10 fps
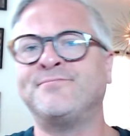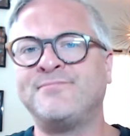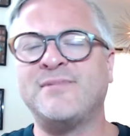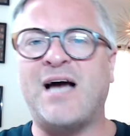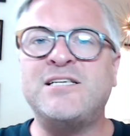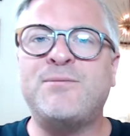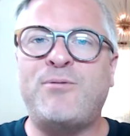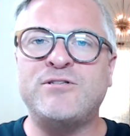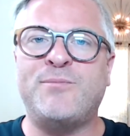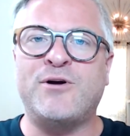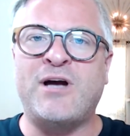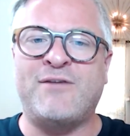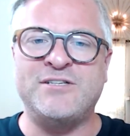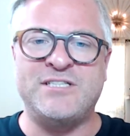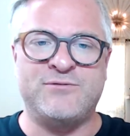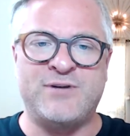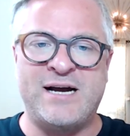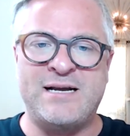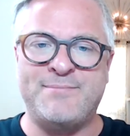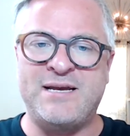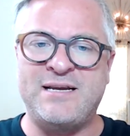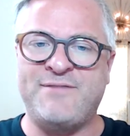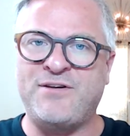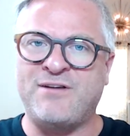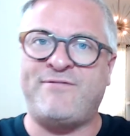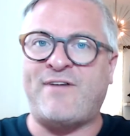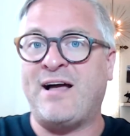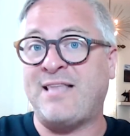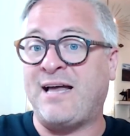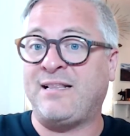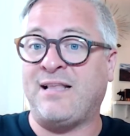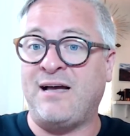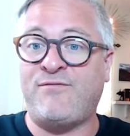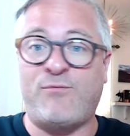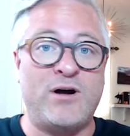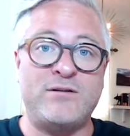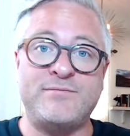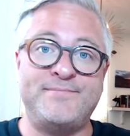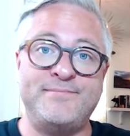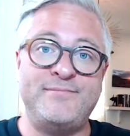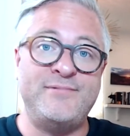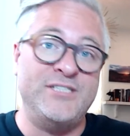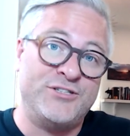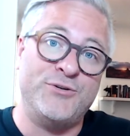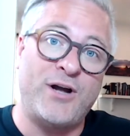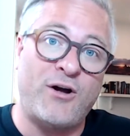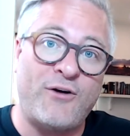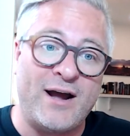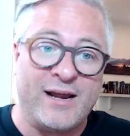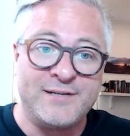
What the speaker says: I suppose about covers it, right? I mean, if you can find that in life, well, you're doing all right.